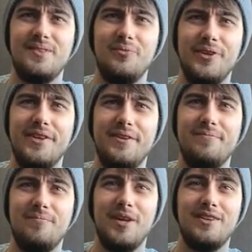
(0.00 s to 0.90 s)
We
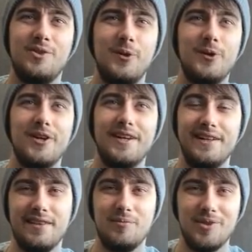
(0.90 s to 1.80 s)
um we had a tour guide.
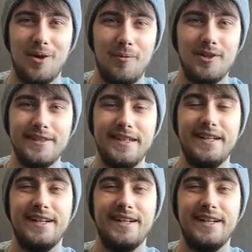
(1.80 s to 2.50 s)
His name was Armani.